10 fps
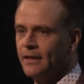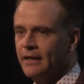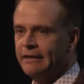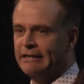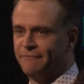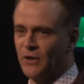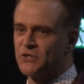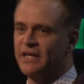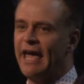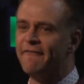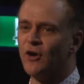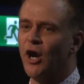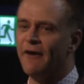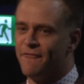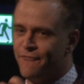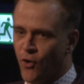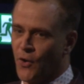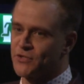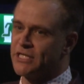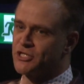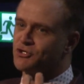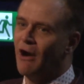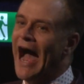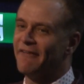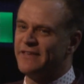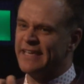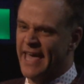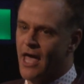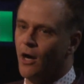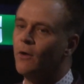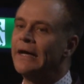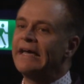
if there's ever a force that's driving hell